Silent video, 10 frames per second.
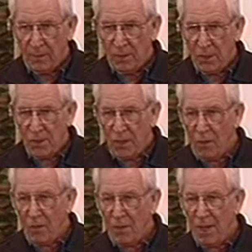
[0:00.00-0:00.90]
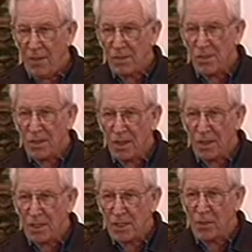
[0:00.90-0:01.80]
he generally has a
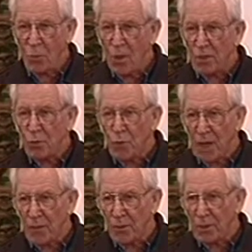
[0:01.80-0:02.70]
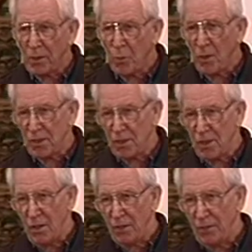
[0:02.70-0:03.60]
sense for what is relevant and what is
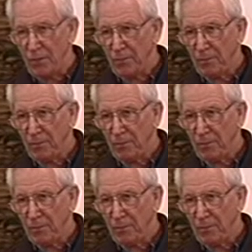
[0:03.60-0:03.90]
not.